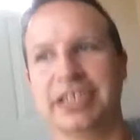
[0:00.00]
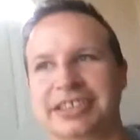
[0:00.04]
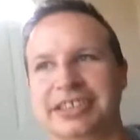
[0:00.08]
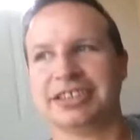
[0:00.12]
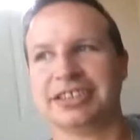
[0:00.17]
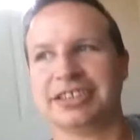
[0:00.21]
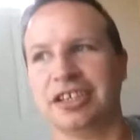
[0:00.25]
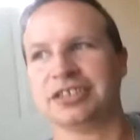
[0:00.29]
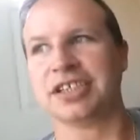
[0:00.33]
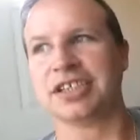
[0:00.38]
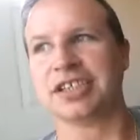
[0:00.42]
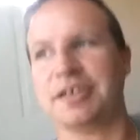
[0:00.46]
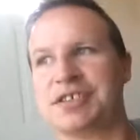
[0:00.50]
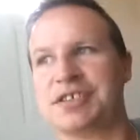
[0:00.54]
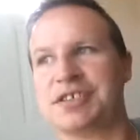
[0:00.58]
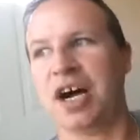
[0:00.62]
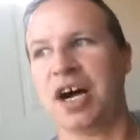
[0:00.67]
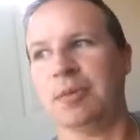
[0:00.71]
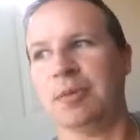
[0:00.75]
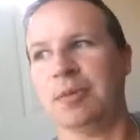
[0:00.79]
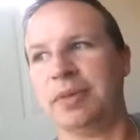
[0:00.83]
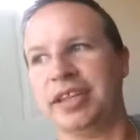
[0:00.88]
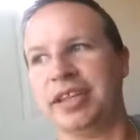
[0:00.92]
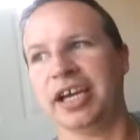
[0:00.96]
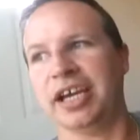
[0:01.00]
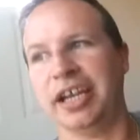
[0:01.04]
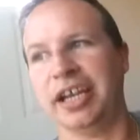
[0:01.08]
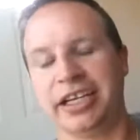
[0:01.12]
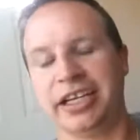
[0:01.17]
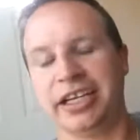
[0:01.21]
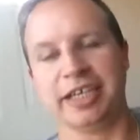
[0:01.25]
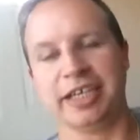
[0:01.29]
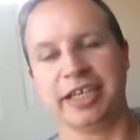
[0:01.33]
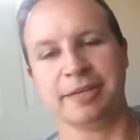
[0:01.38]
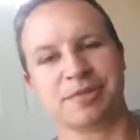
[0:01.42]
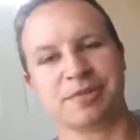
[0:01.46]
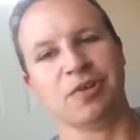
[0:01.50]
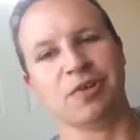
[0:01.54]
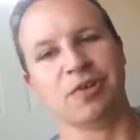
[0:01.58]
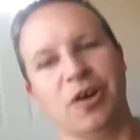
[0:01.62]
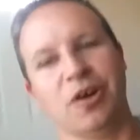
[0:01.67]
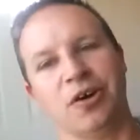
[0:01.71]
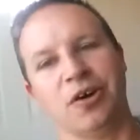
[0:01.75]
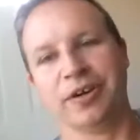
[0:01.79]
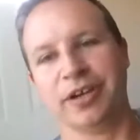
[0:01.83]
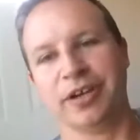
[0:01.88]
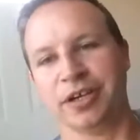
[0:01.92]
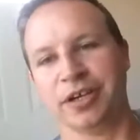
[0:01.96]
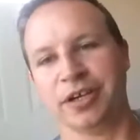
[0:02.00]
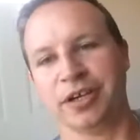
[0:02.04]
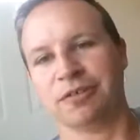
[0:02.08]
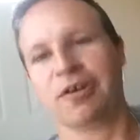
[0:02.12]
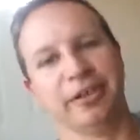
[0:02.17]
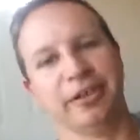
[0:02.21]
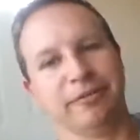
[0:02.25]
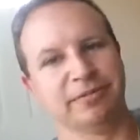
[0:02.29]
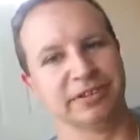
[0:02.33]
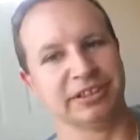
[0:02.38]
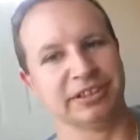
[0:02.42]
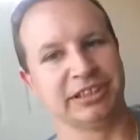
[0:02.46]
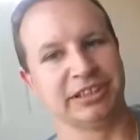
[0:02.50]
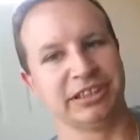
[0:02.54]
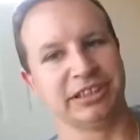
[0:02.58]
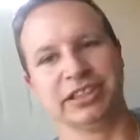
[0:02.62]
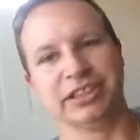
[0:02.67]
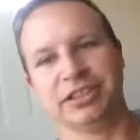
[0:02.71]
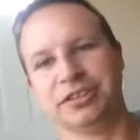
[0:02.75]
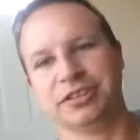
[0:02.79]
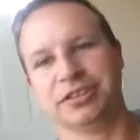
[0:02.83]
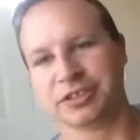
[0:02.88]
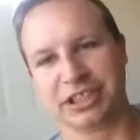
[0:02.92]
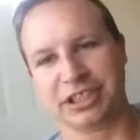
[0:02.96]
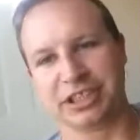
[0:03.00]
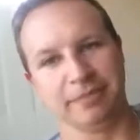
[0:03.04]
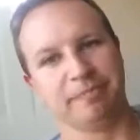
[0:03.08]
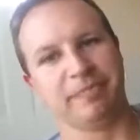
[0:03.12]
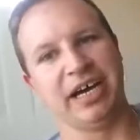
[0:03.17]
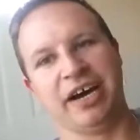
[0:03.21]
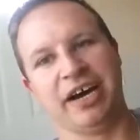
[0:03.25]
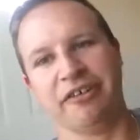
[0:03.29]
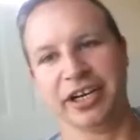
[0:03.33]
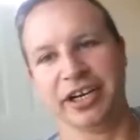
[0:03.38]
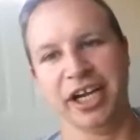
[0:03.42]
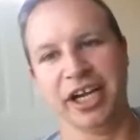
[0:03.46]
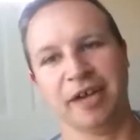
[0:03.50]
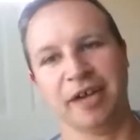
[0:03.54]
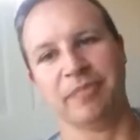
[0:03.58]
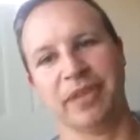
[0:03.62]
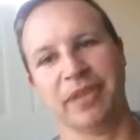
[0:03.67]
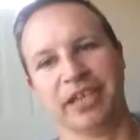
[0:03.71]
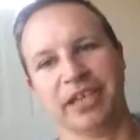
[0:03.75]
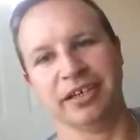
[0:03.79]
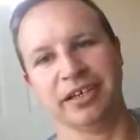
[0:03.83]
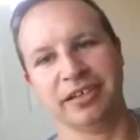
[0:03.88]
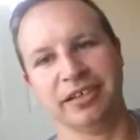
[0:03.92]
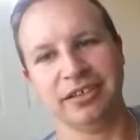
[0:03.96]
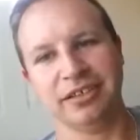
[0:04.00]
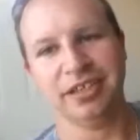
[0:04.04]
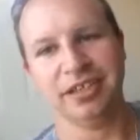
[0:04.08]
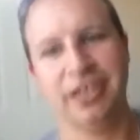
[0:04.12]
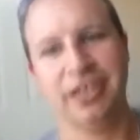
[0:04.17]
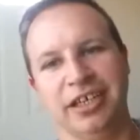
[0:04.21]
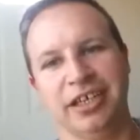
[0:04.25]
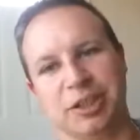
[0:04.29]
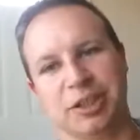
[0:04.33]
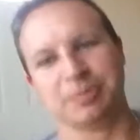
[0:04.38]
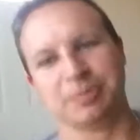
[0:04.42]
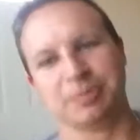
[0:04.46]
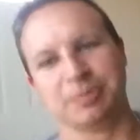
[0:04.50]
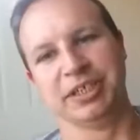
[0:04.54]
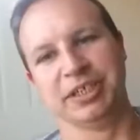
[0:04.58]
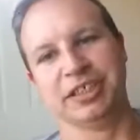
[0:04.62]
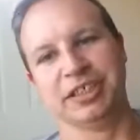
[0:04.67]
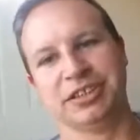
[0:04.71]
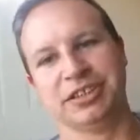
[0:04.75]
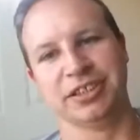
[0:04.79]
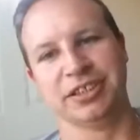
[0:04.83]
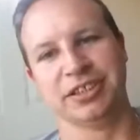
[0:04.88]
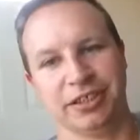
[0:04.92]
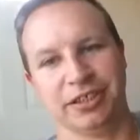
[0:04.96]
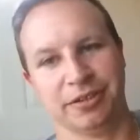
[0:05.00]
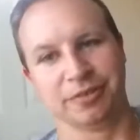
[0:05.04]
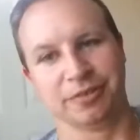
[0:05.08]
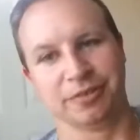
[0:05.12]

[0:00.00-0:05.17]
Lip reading: starts off small, but then it keeps growing and growing, and residuals keep piling up, and exponentially it